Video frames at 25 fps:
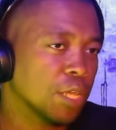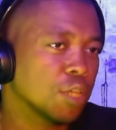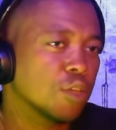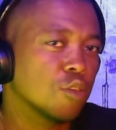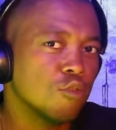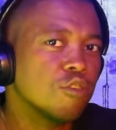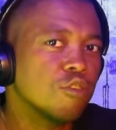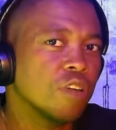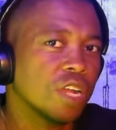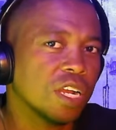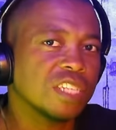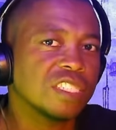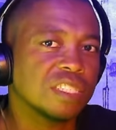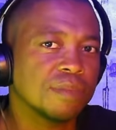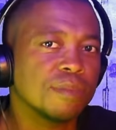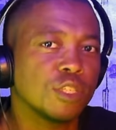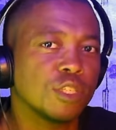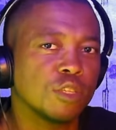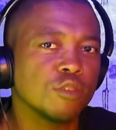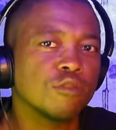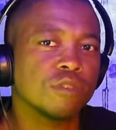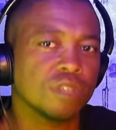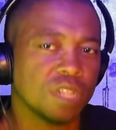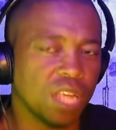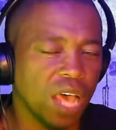Kan my Google ads
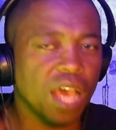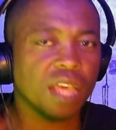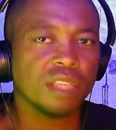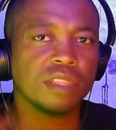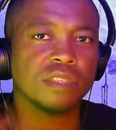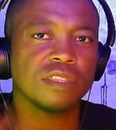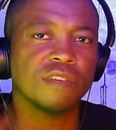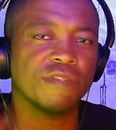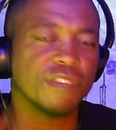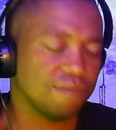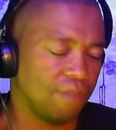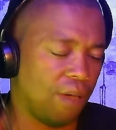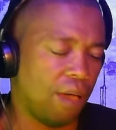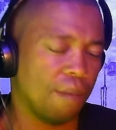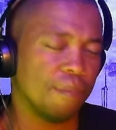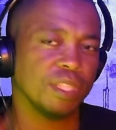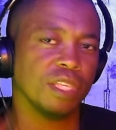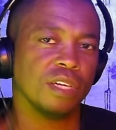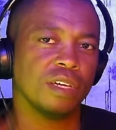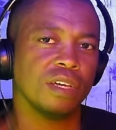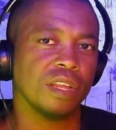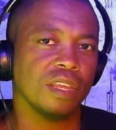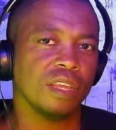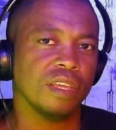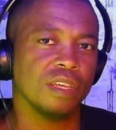even my soek, right? Je weet
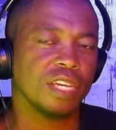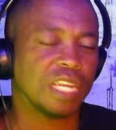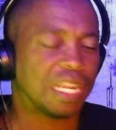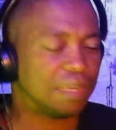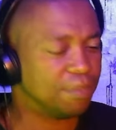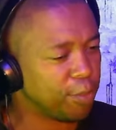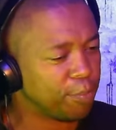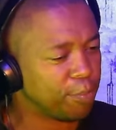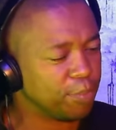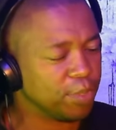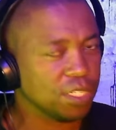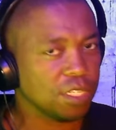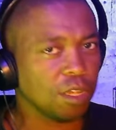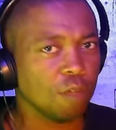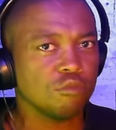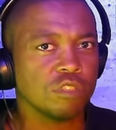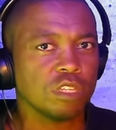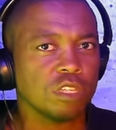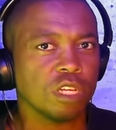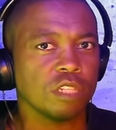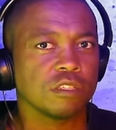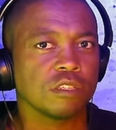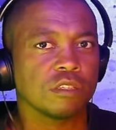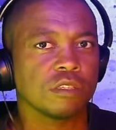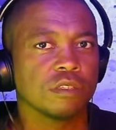maar, met die kree, kree my op die
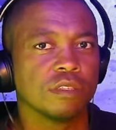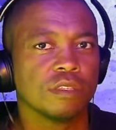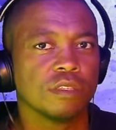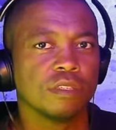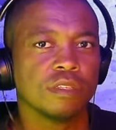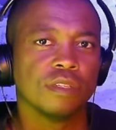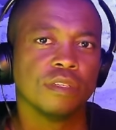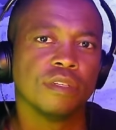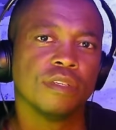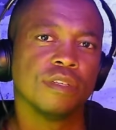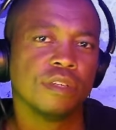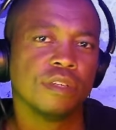socials.